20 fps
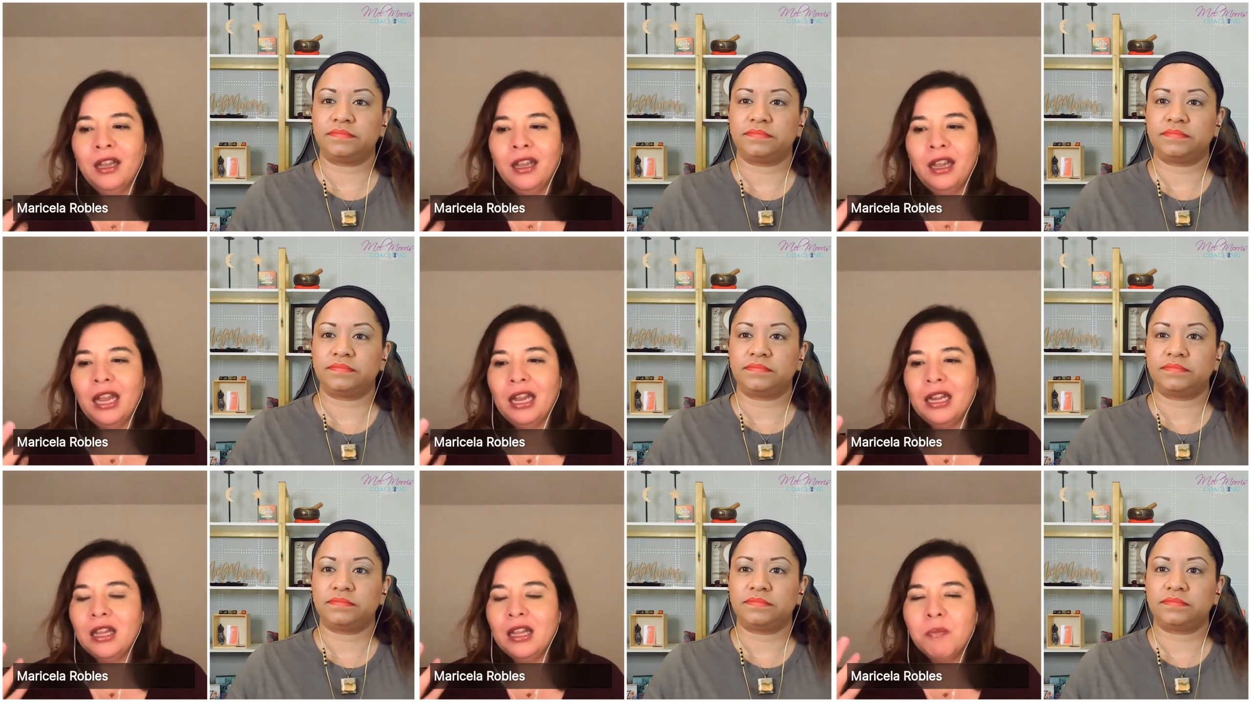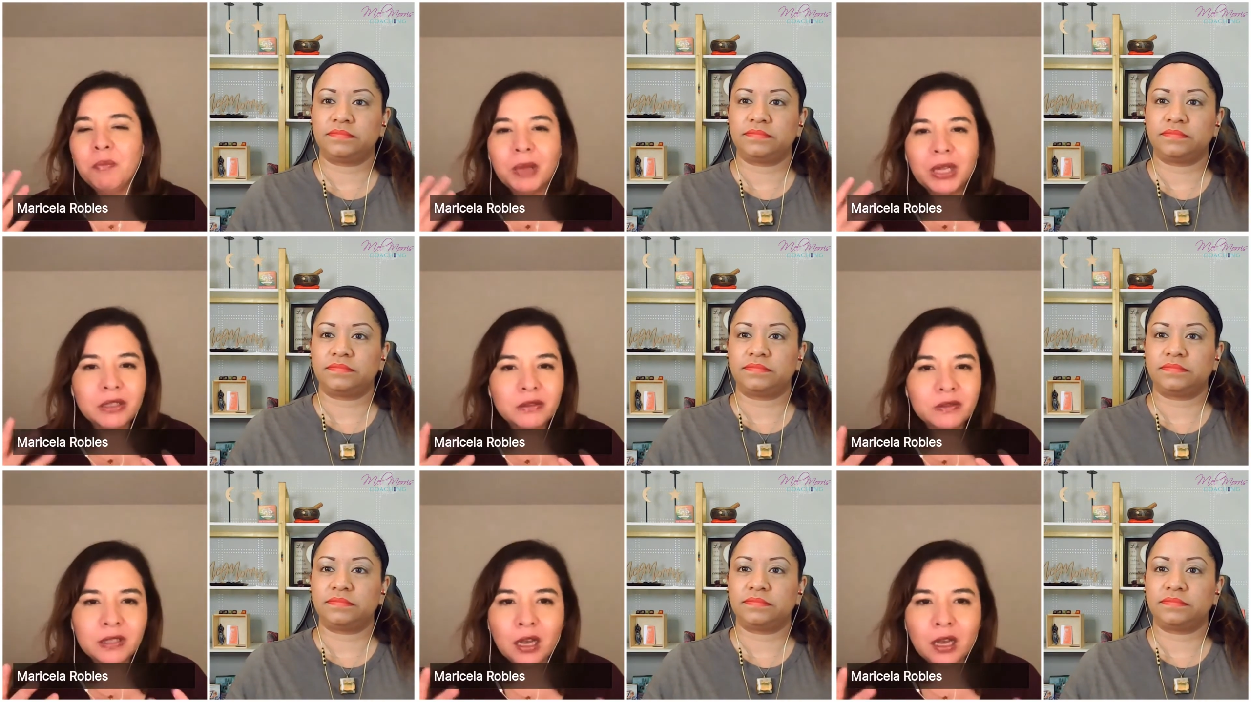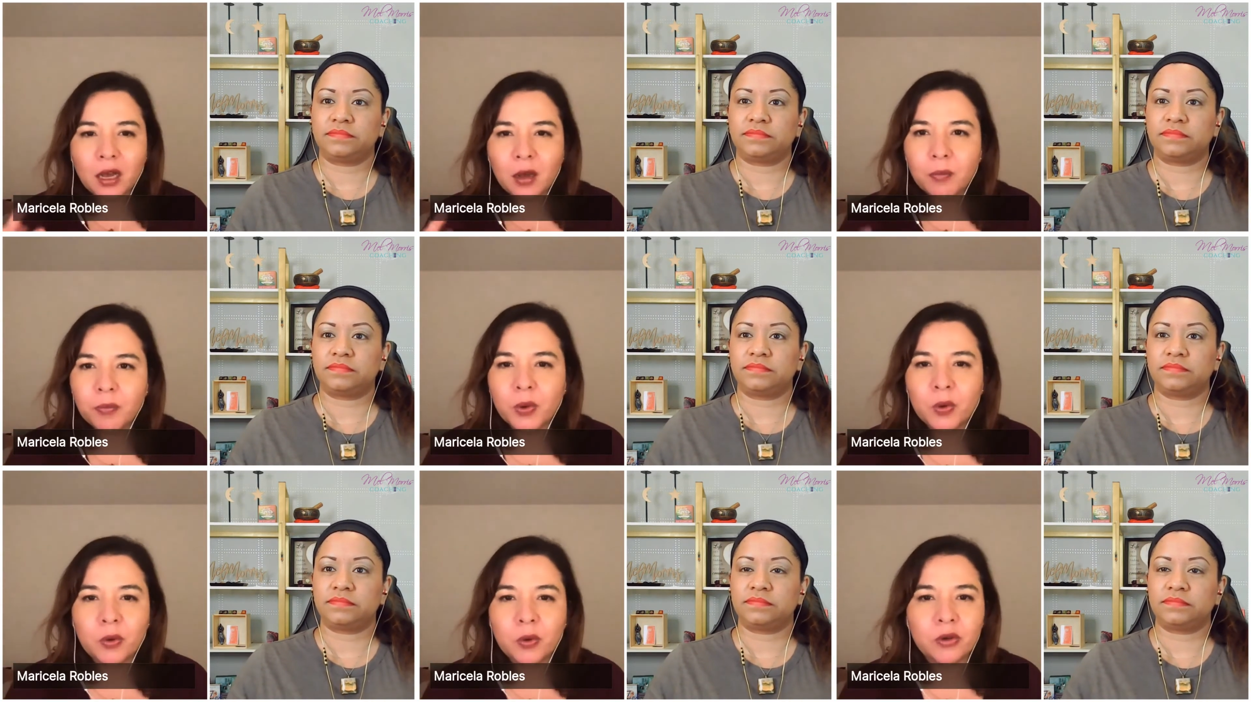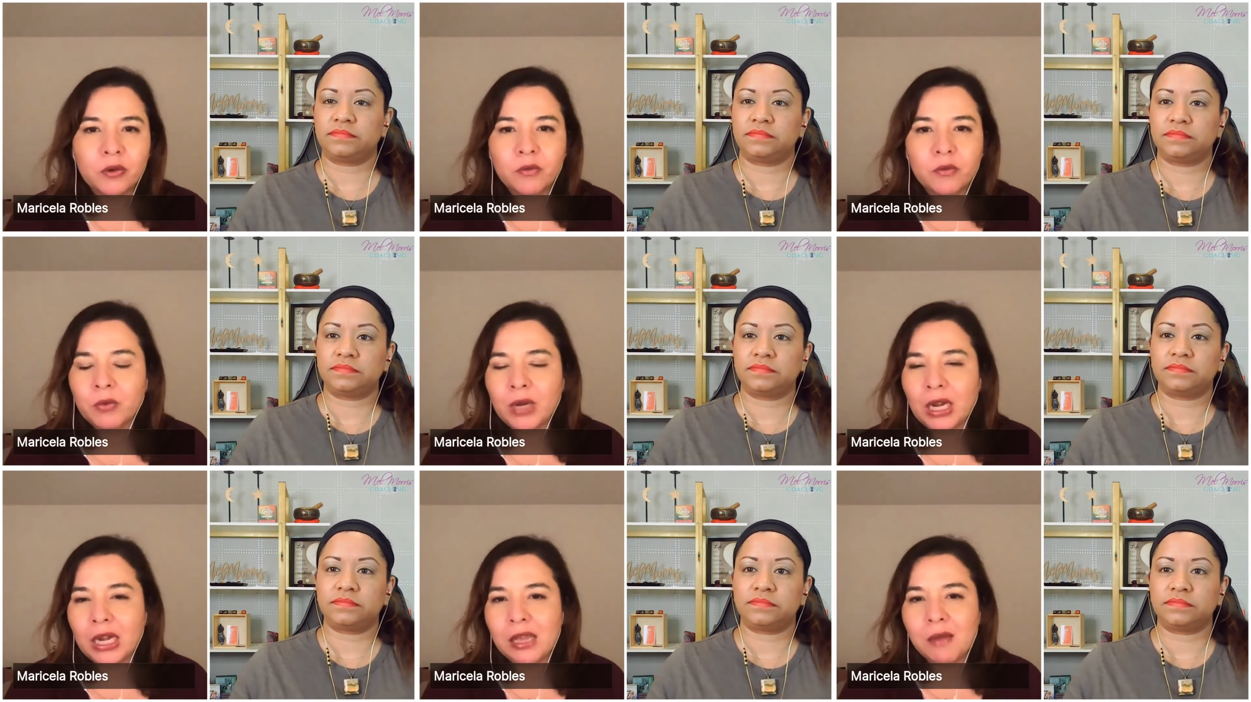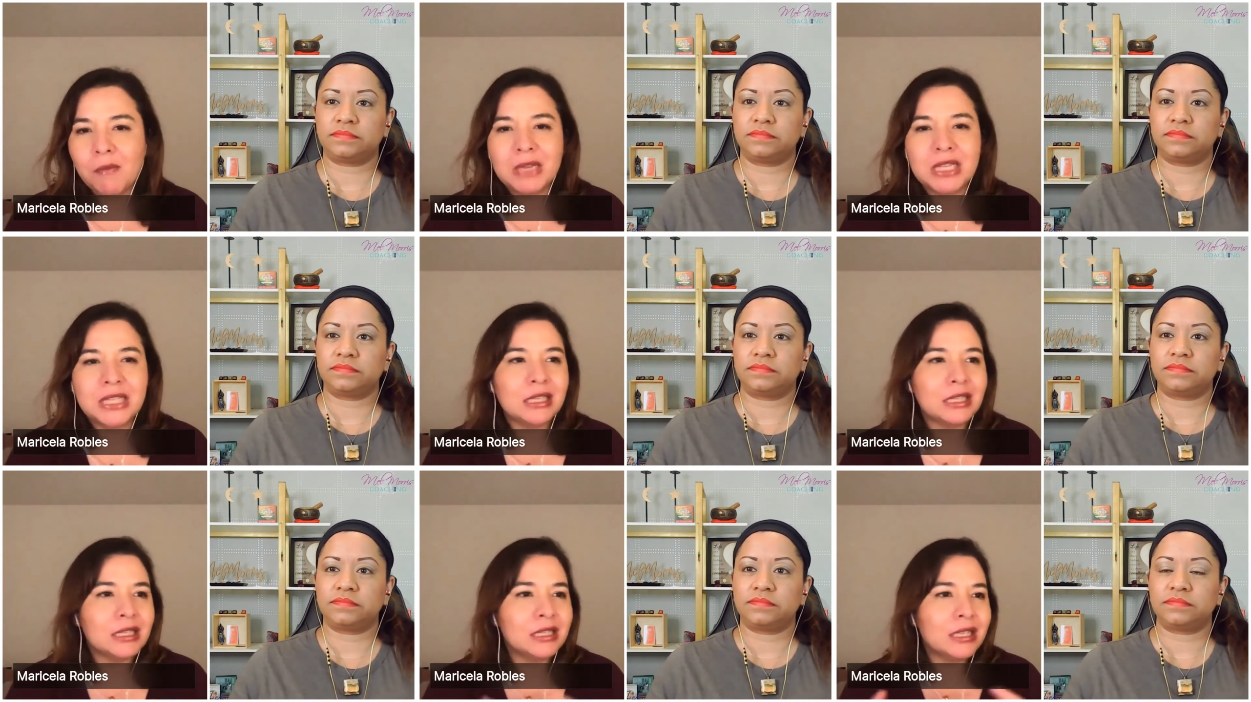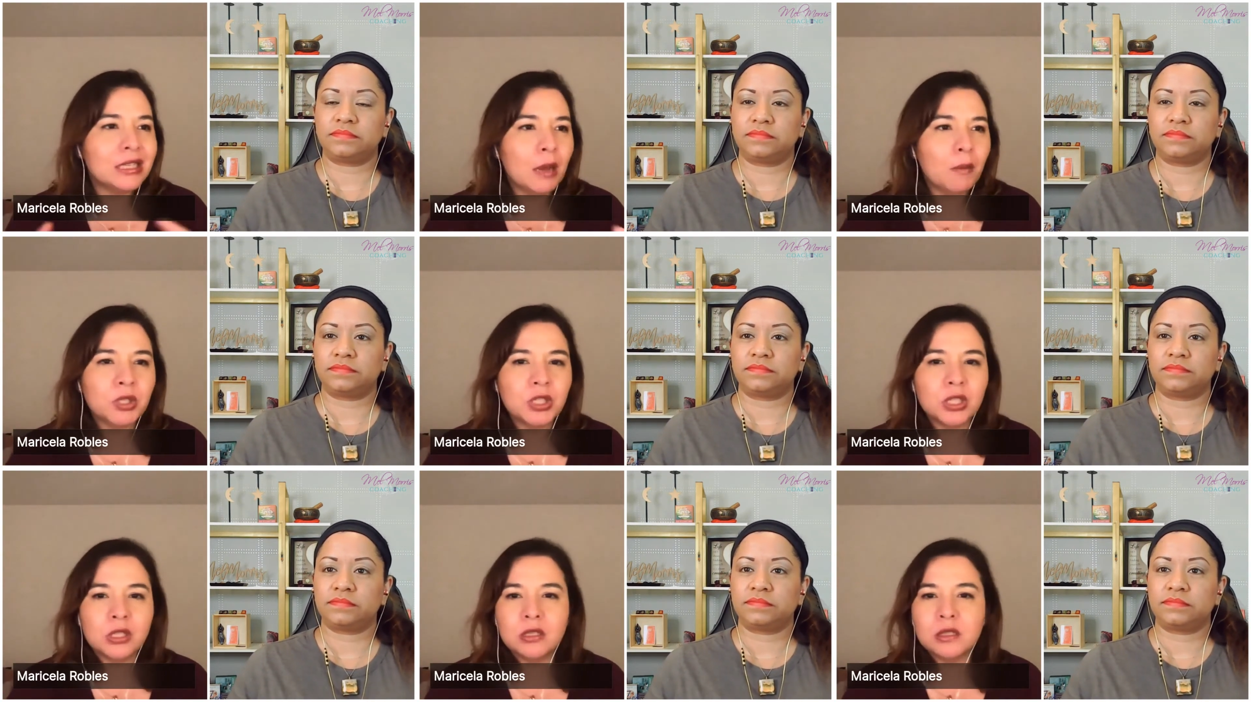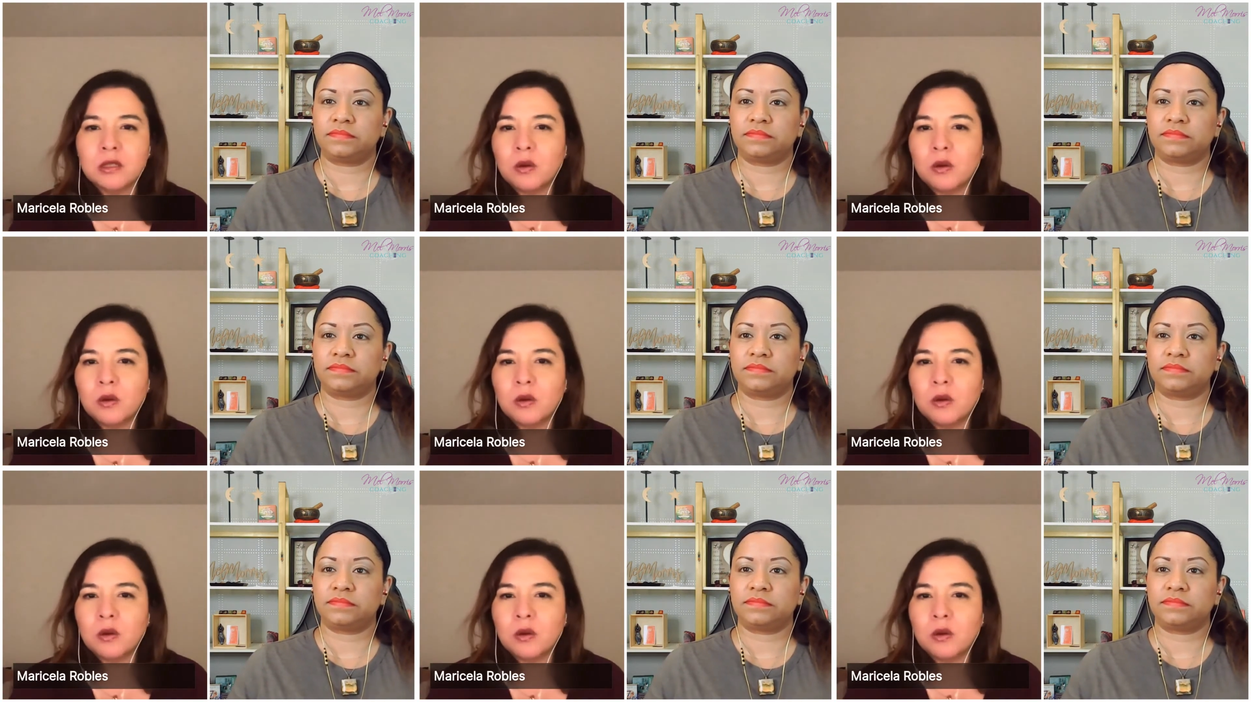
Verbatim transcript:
Speaker 1: any built up or ready misconceptions